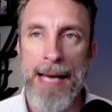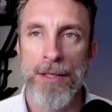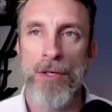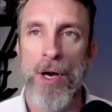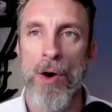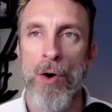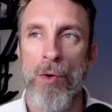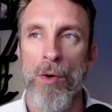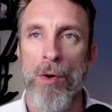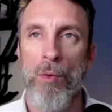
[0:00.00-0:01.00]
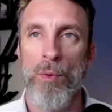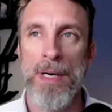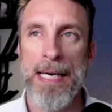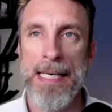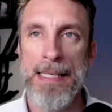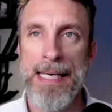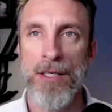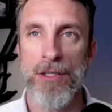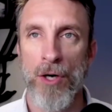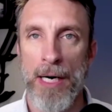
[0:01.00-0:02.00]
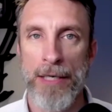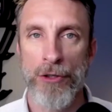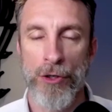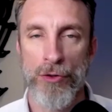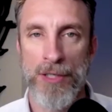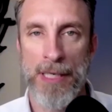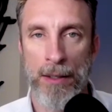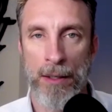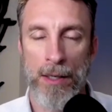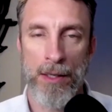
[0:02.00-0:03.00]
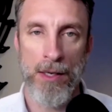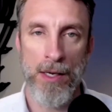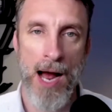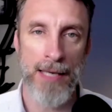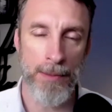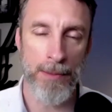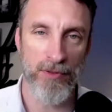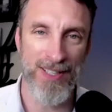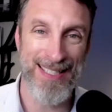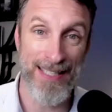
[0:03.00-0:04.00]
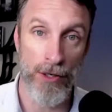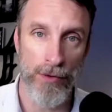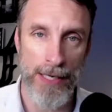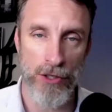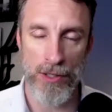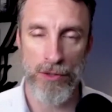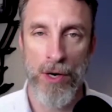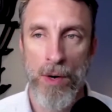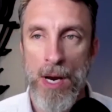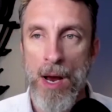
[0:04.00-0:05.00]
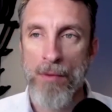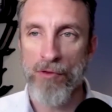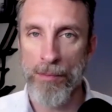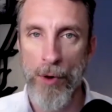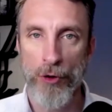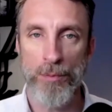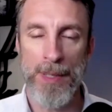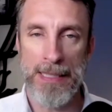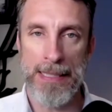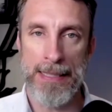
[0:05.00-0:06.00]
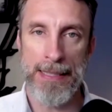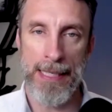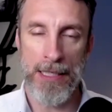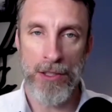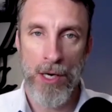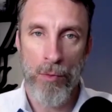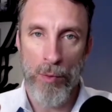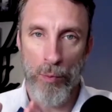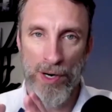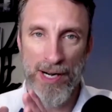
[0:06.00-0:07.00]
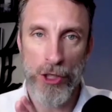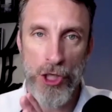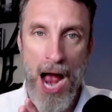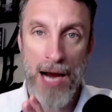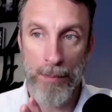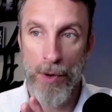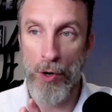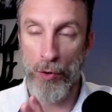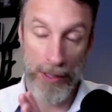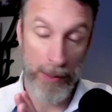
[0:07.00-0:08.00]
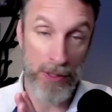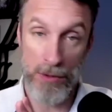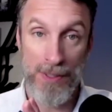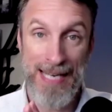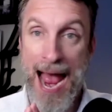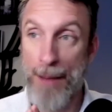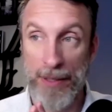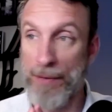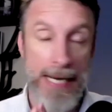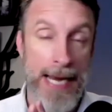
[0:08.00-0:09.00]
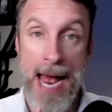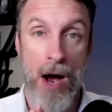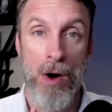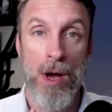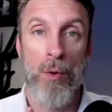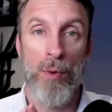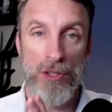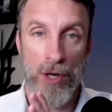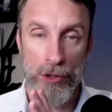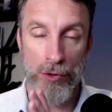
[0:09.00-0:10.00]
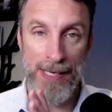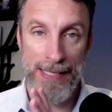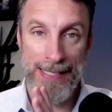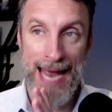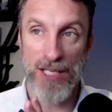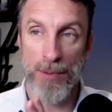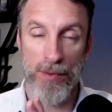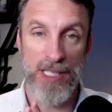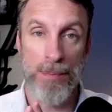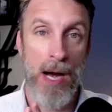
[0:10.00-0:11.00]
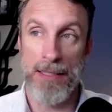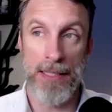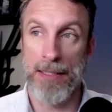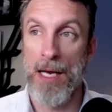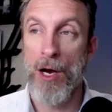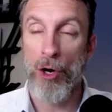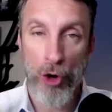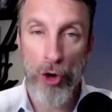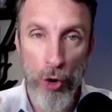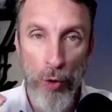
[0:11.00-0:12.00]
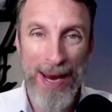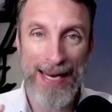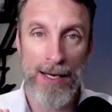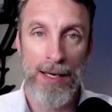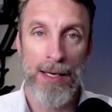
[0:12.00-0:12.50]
so we need to start introducing the, the concept of consideration. So for most businesses, when we're in a shock mode, like what, what's happening right now, we start doing desperate responses, quick,